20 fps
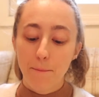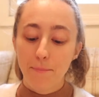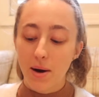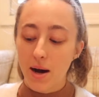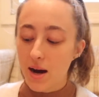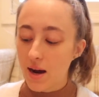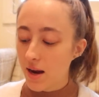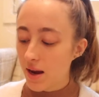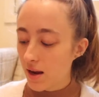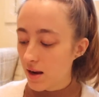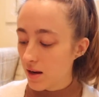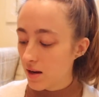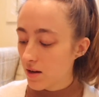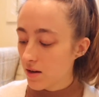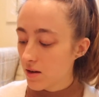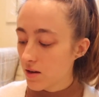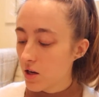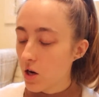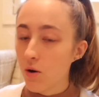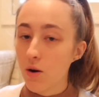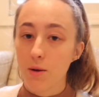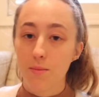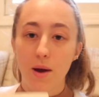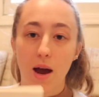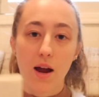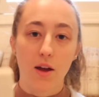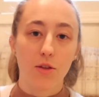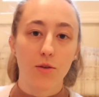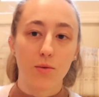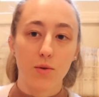by going
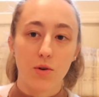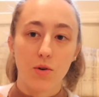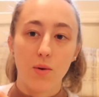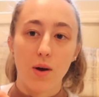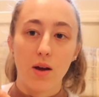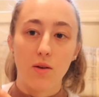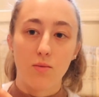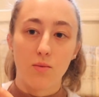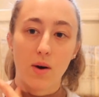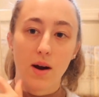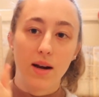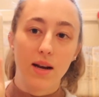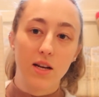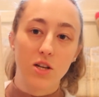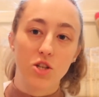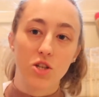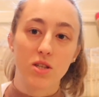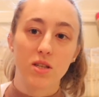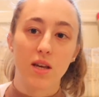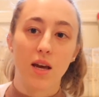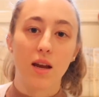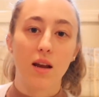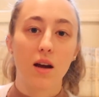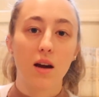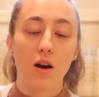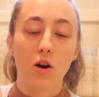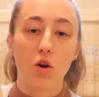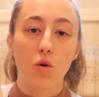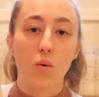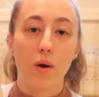back through and writing just like
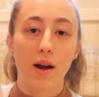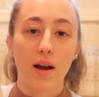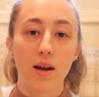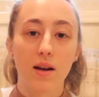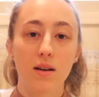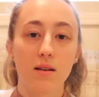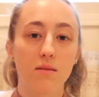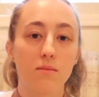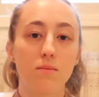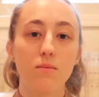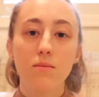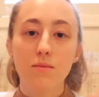a quick